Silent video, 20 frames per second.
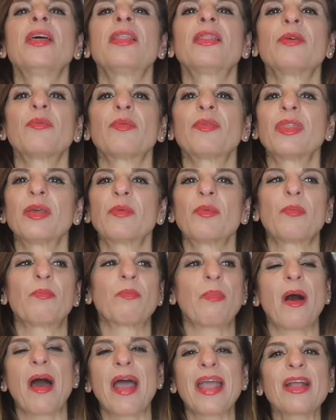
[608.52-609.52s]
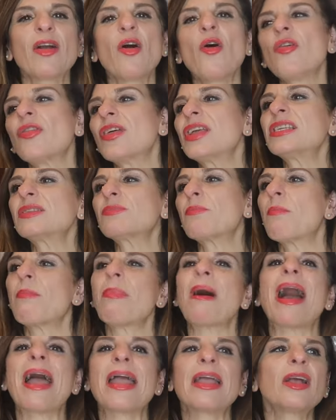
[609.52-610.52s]
that when they were buying all these
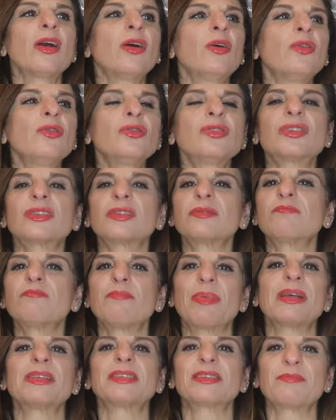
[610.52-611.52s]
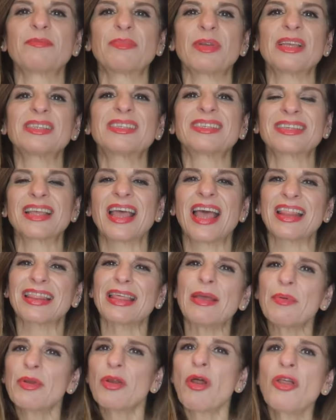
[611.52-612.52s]
bangles and bits and pieces,
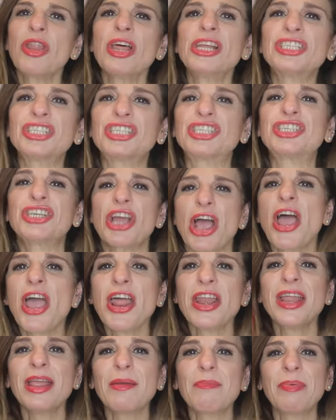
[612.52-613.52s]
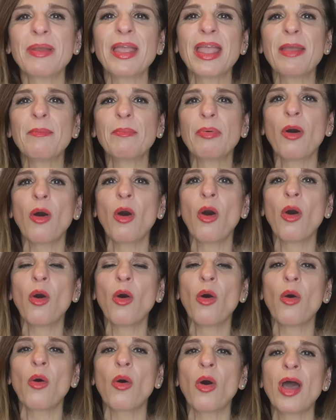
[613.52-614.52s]
they were on a journey,
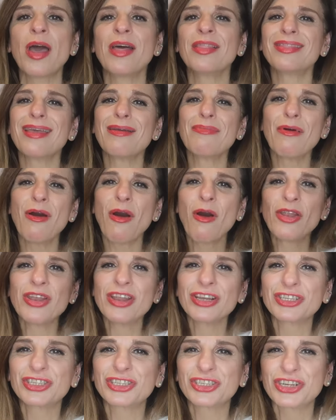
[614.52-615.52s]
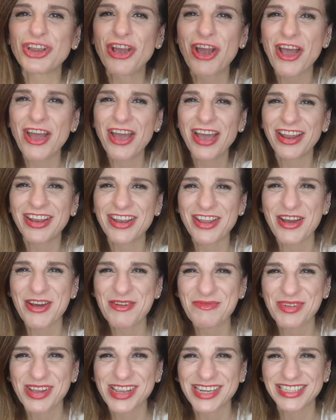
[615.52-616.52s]
people. They were on an
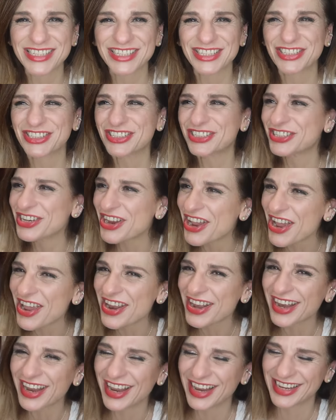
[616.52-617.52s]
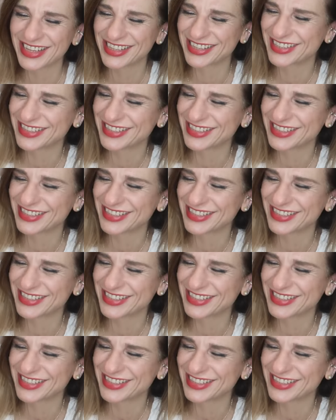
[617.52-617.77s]
Hermes journey.